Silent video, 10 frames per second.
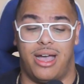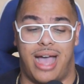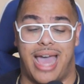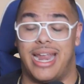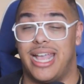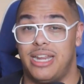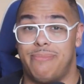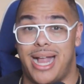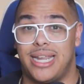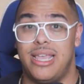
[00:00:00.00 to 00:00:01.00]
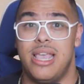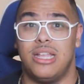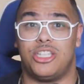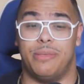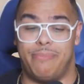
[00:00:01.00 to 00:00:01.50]
out of anybody
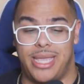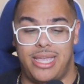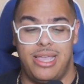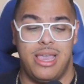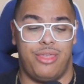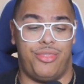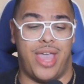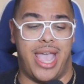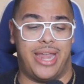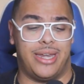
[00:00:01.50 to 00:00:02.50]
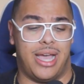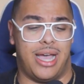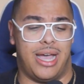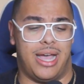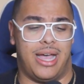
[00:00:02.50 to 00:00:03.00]
to me than
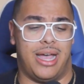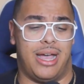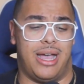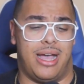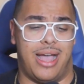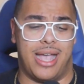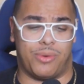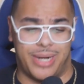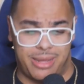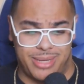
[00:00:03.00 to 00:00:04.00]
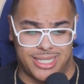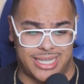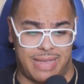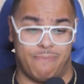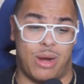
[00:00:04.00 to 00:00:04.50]
Equanimeous
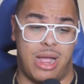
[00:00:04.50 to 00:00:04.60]
St.